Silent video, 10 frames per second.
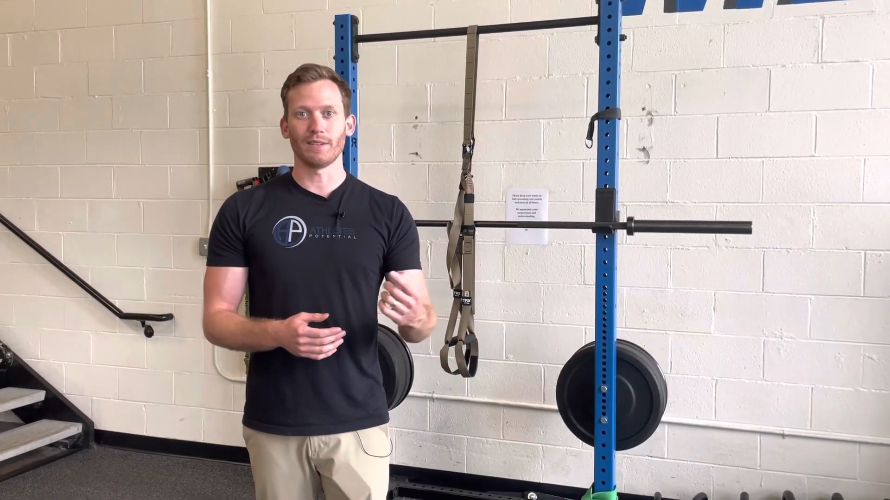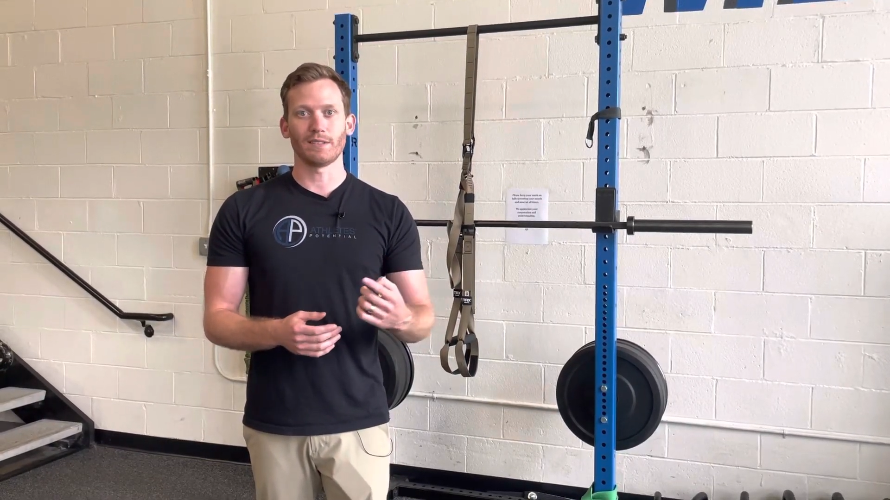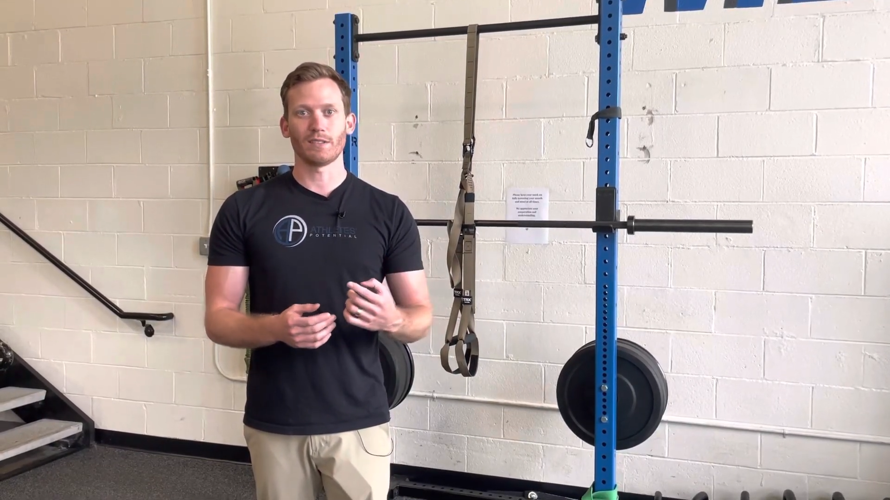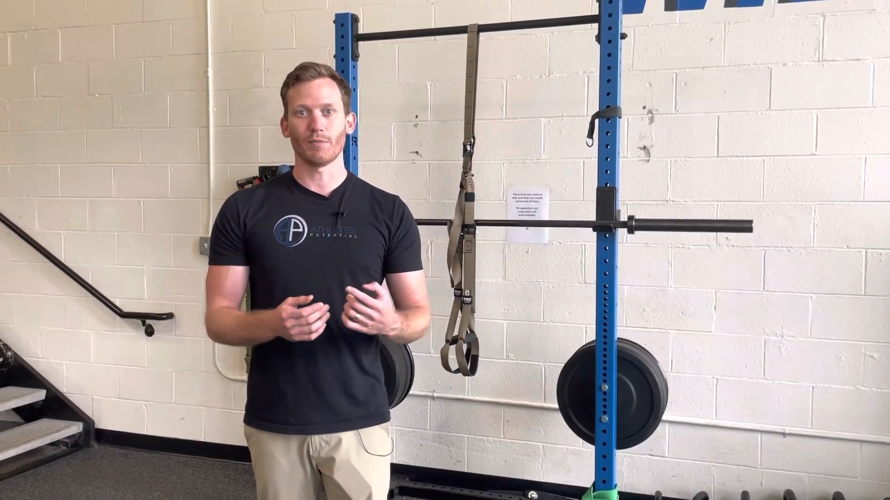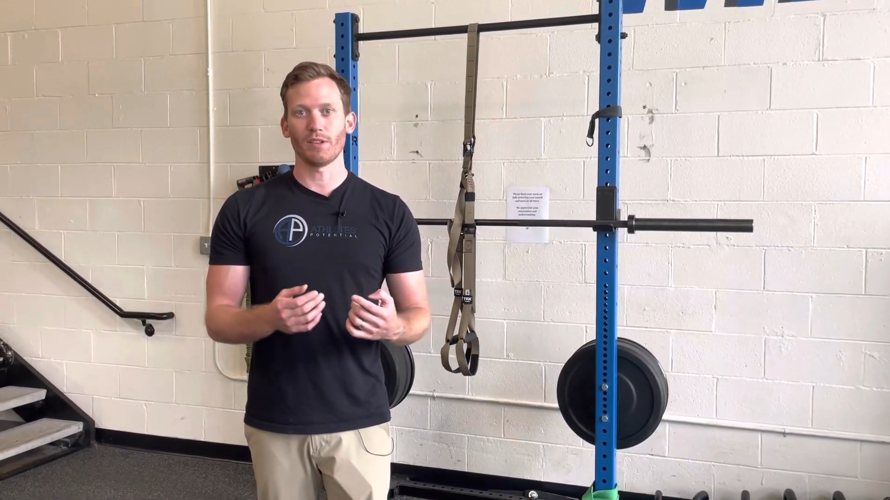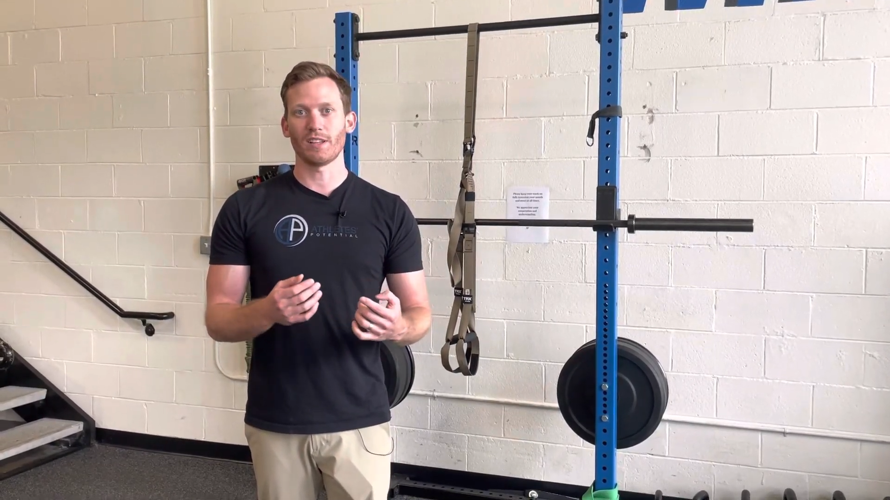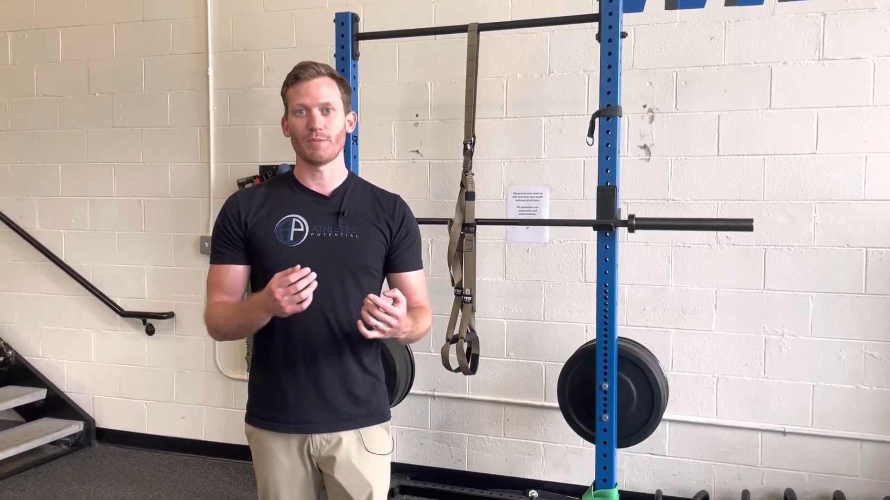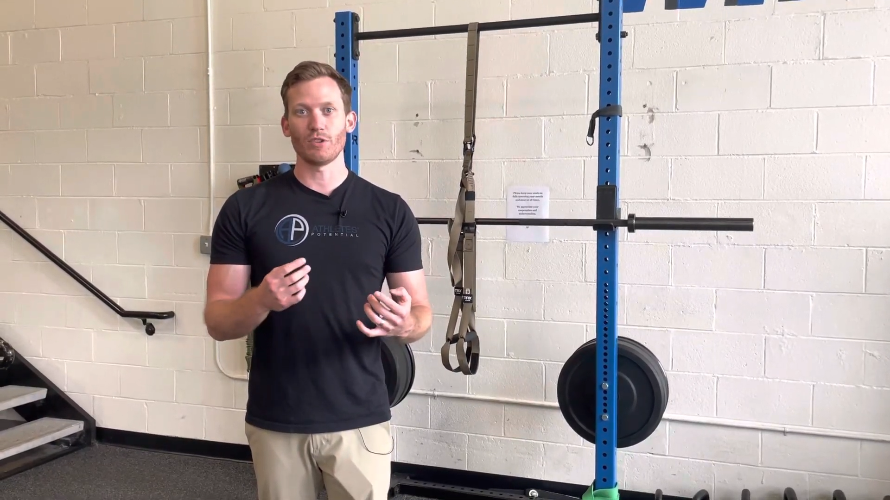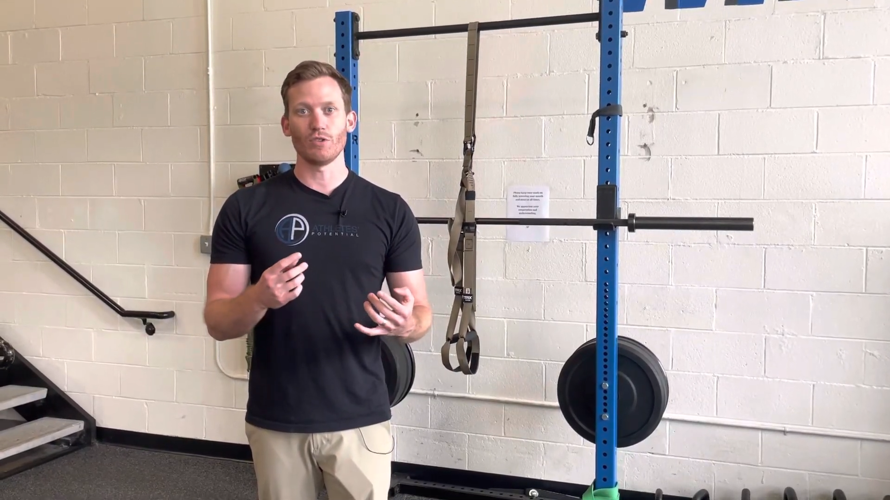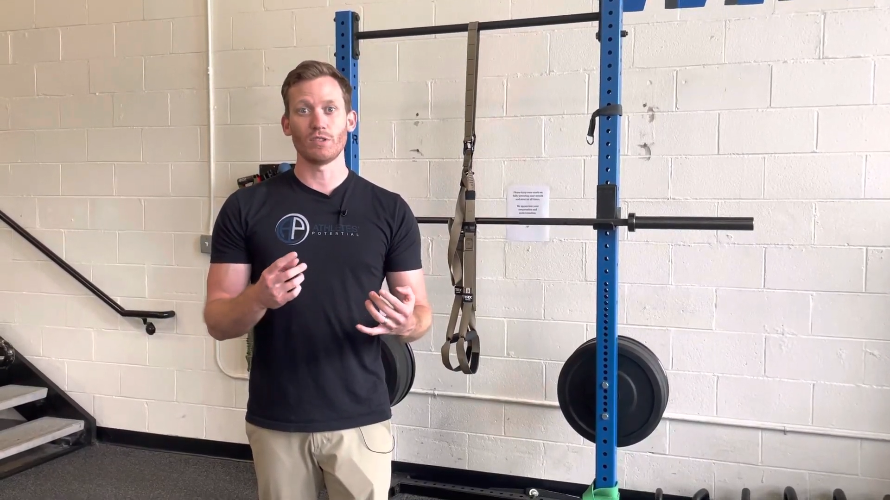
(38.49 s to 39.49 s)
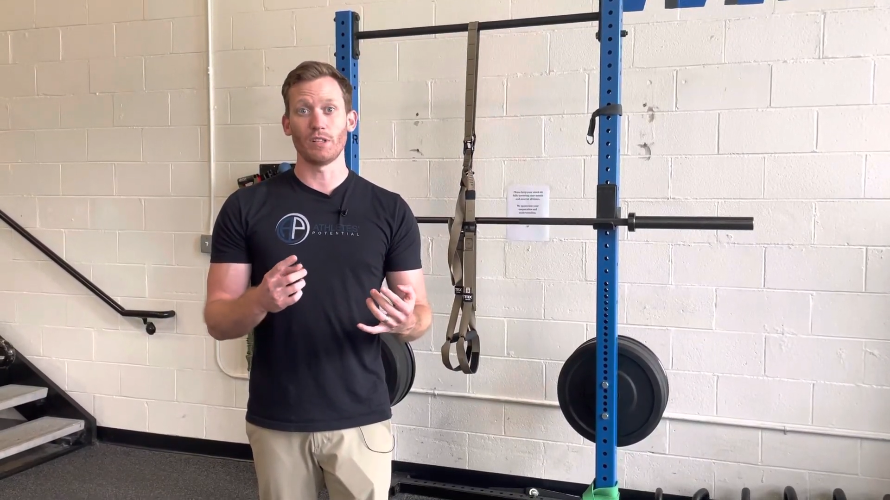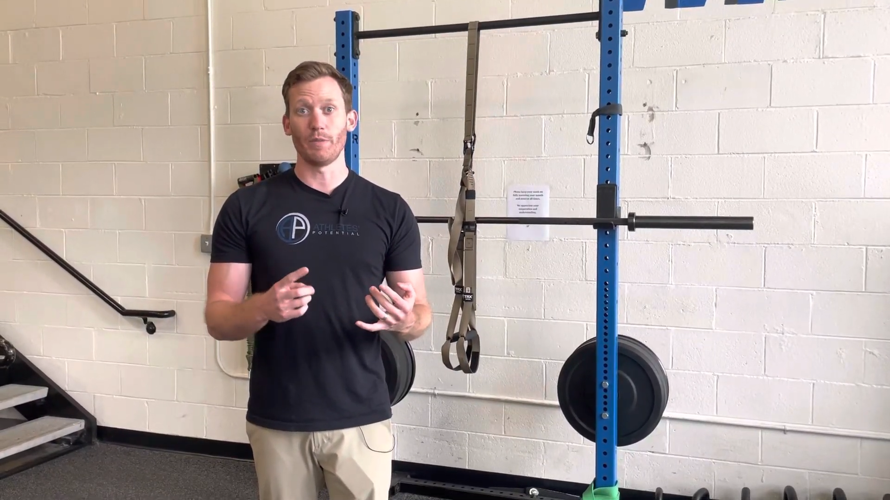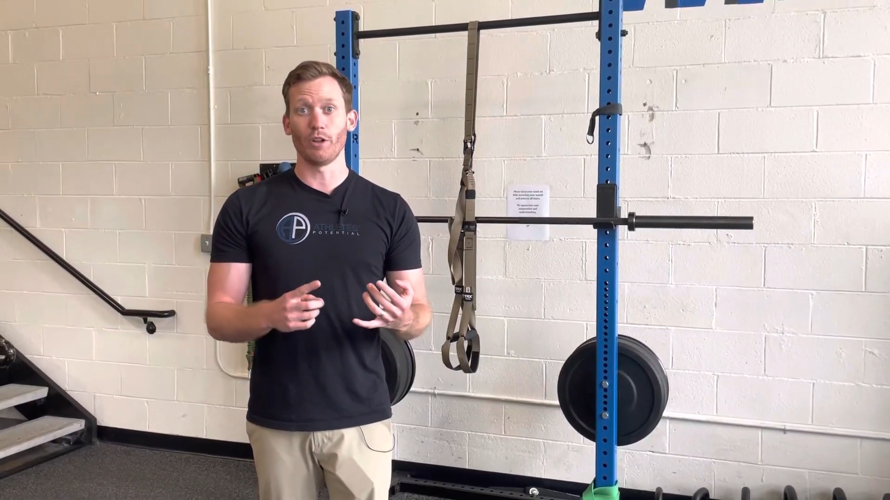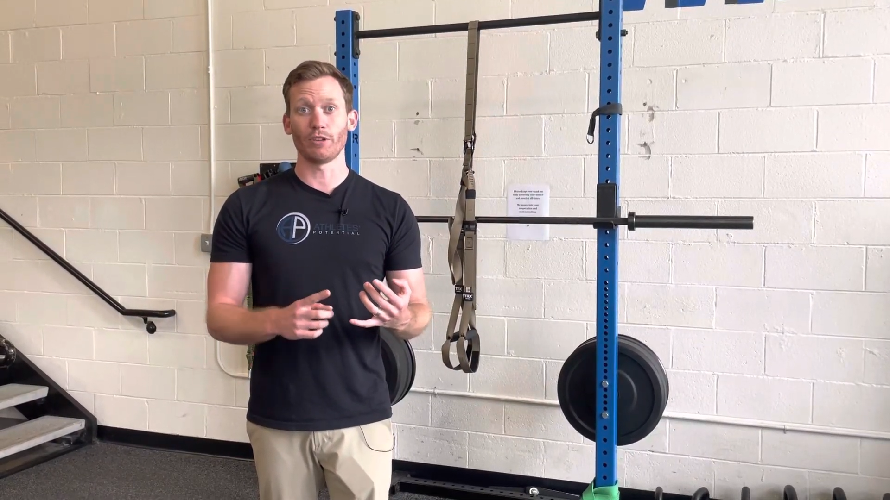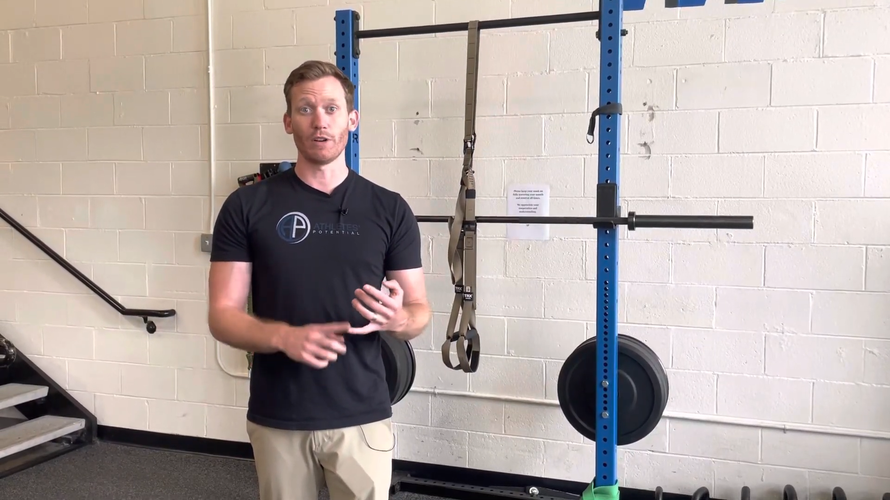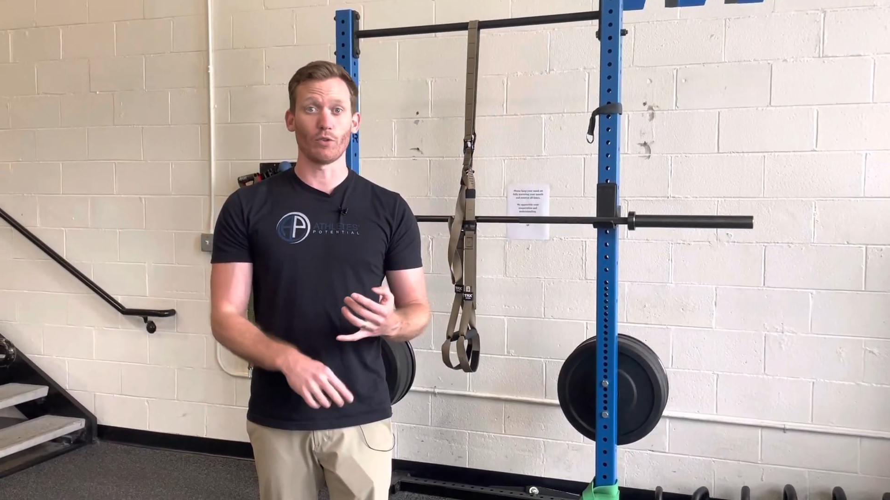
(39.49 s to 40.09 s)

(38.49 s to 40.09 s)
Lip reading: This is something that's been used in the military